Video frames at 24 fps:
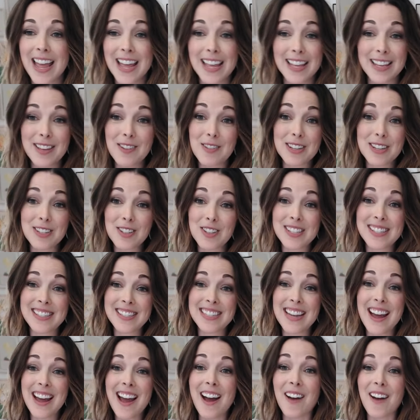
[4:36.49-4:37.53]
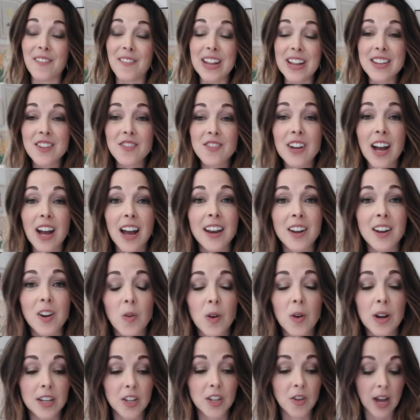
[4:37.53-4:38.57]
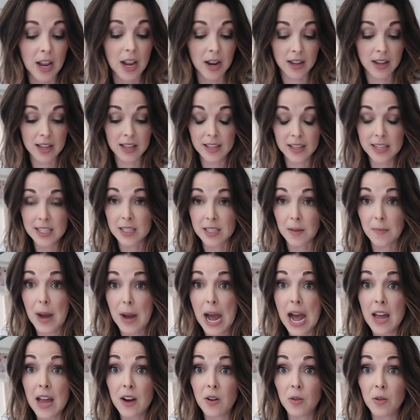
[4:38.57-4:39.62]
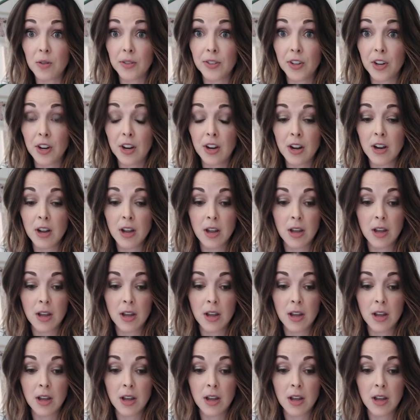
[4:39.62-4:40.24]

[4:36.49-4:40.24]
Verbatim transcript: You can just stop, and you got a quilt. You got at least a pot holder,